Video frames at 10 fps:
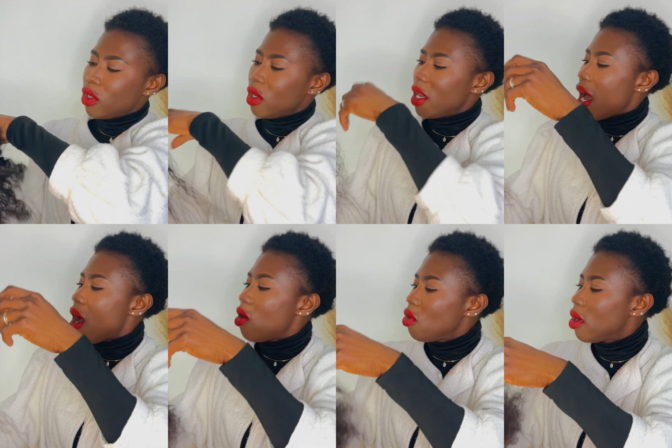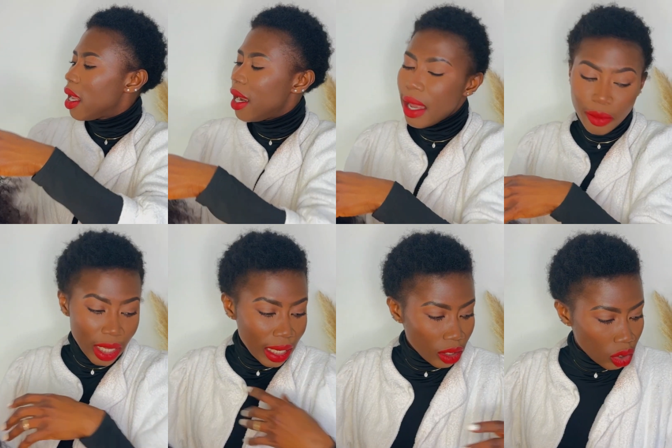So now let
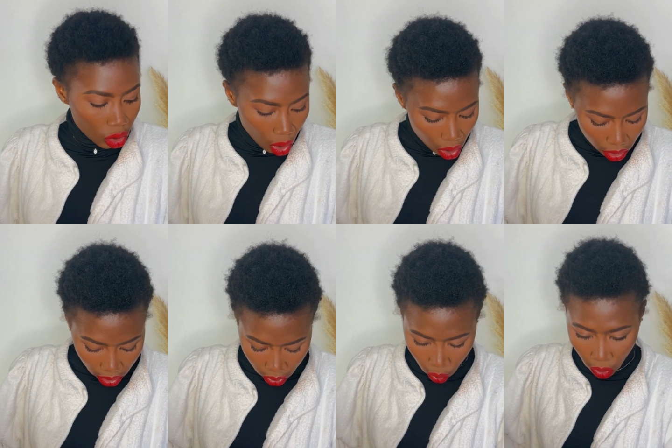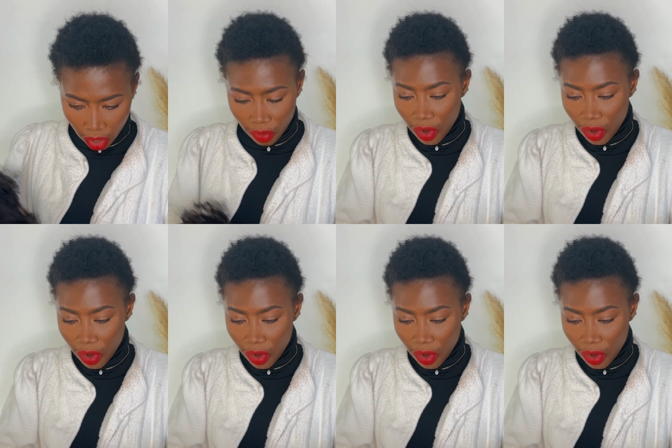me install this wig.